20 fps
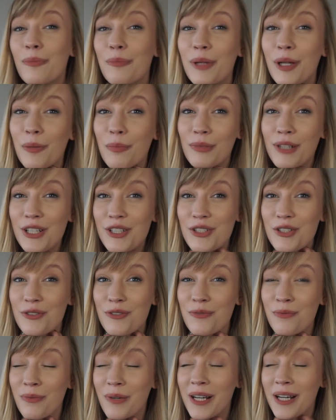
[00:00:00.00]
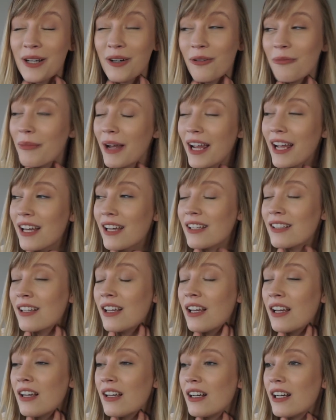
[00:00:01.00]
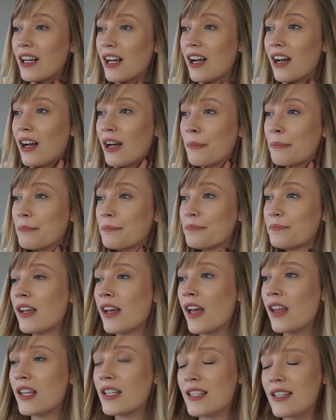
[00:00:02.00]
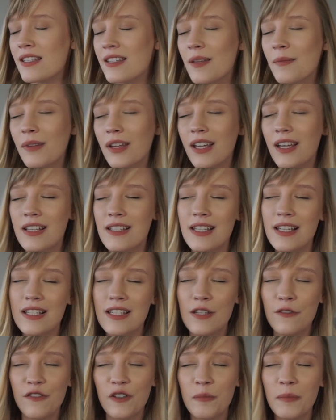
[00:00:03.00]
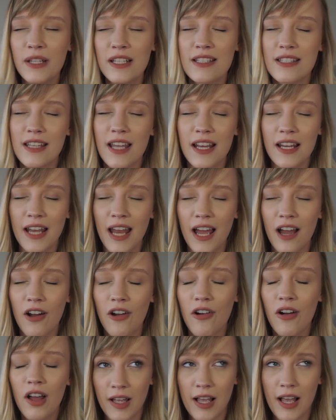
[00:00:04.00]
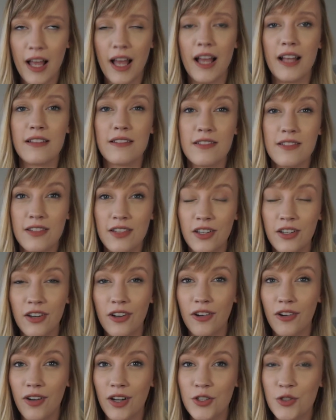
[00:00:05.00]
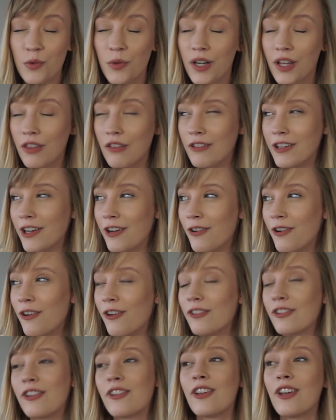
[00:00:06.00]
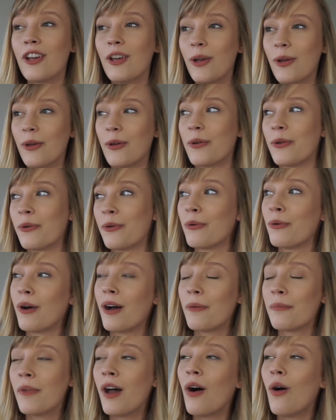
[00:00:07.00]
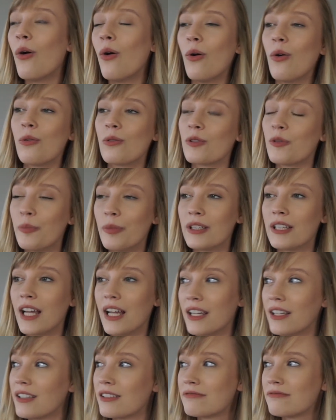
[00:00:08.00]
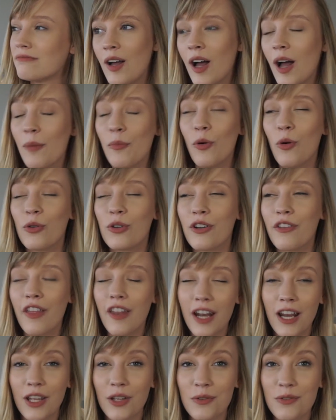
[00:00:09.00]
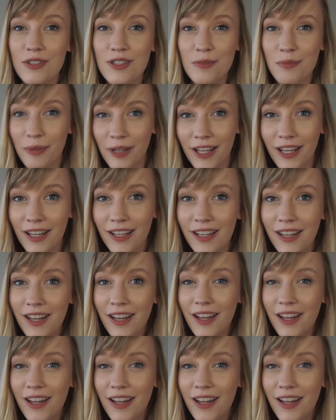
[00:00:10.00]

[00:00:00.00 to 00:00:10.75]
peer pressure's real, man. Um, and this is something, it's easy for me to say now as, you know, a 23 year old who, I'm not old, but like I'm older than I used to be.